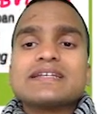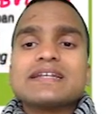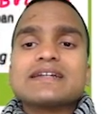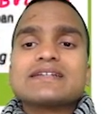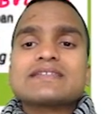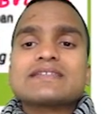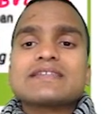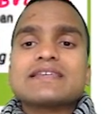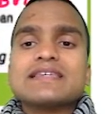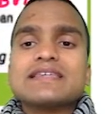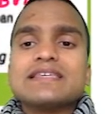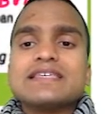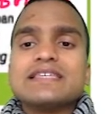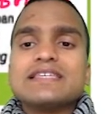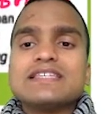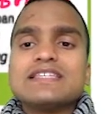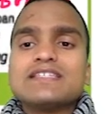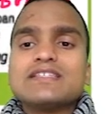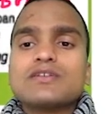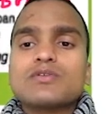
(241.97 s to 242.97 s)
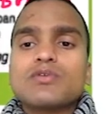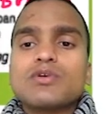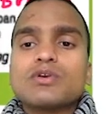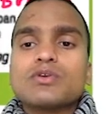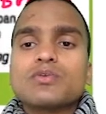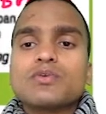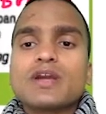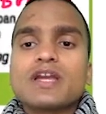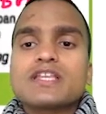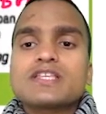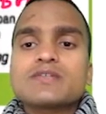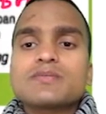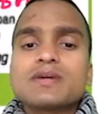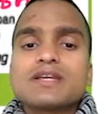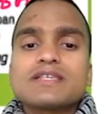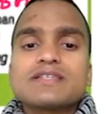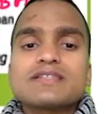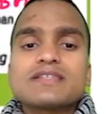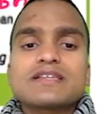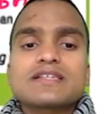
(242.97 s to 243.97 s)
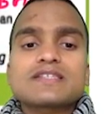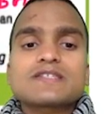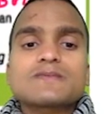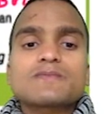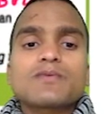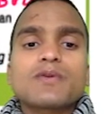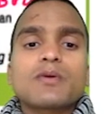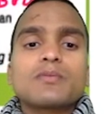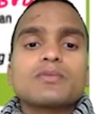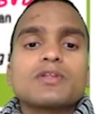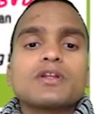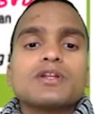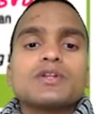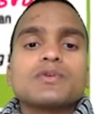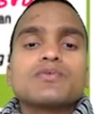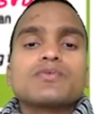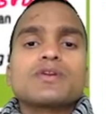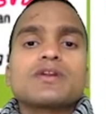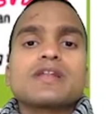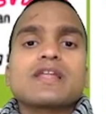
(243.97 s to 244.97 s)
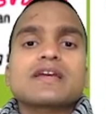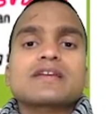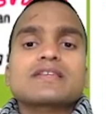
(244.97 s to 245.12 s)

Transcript: let's say E is equal to h by 6 from the neutral